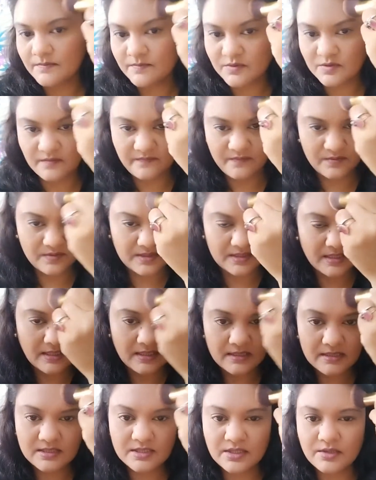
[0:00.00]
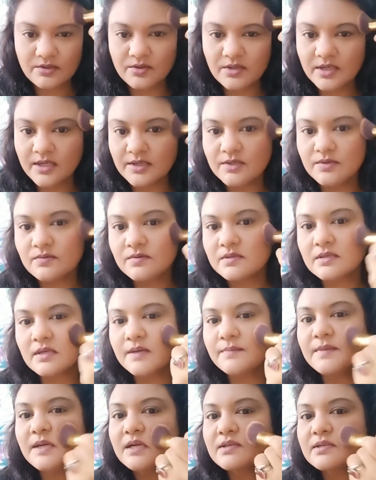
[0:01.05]
So if you see it here, I
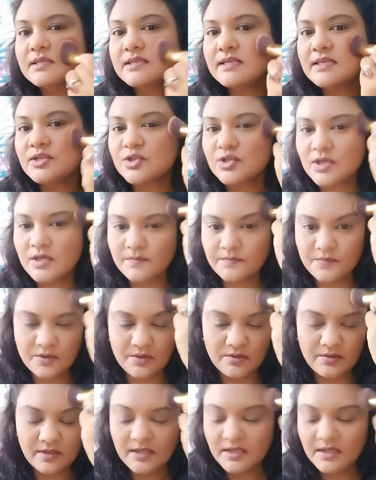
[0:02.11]
make a C shape here,